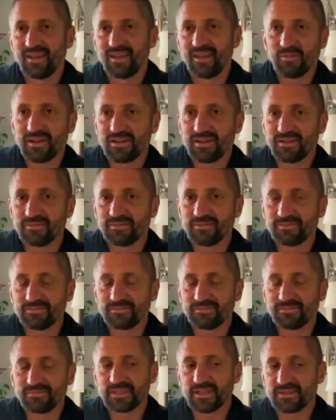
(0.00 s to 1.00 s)
we want
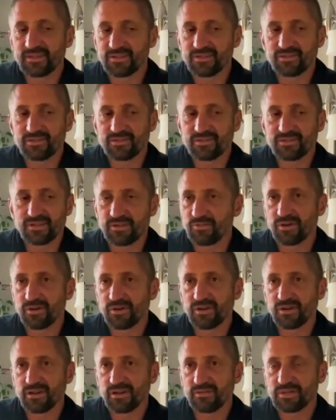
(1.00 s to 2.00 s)
to just share the
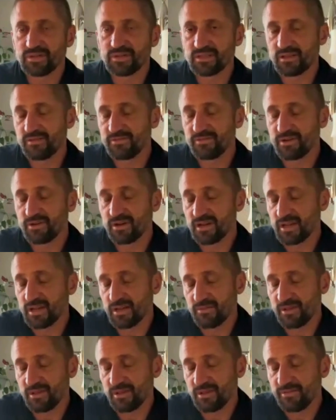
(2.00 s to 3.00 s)
word. And we just love
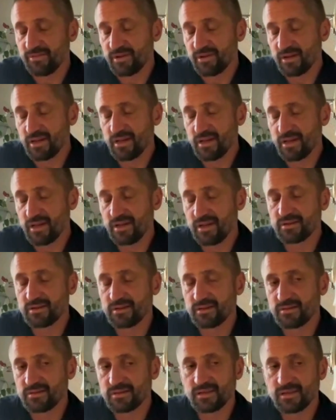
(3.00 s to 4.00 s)
cooking. We love cooking, and
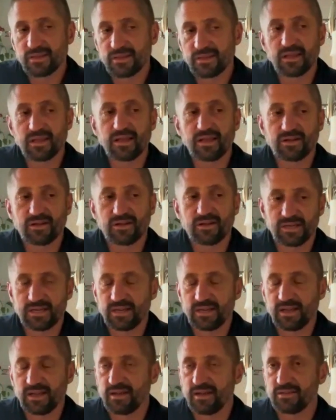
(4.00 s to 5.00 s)
there's nothing like cooking
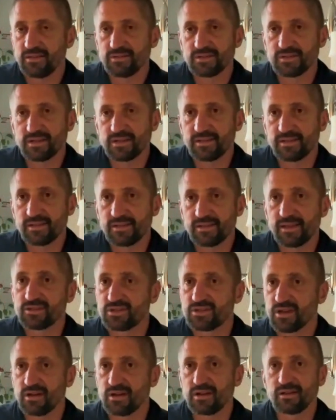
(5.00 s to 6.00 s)
together. There's nothing like
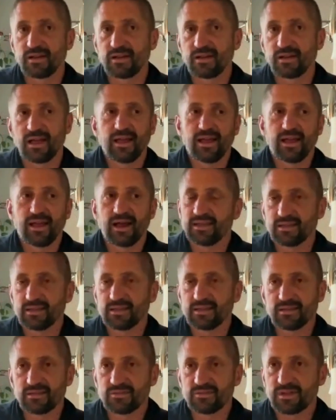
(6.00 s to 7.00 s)
sharing
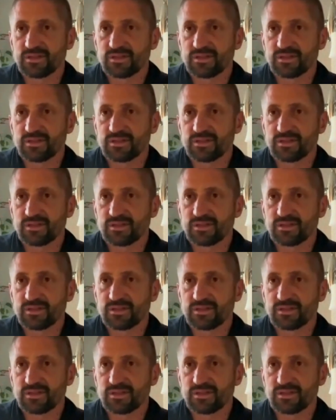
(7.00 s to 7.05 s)
ideas,